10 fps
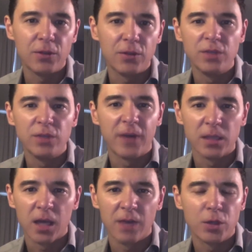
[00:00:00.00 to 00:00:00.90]
if you do
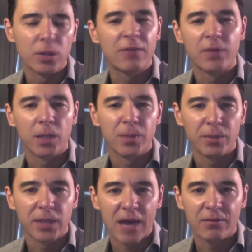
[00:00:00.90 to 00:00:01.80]
find love, you're never going to be
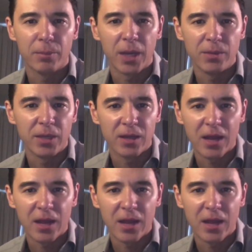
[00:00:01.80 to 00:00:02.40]
able to have a baby and,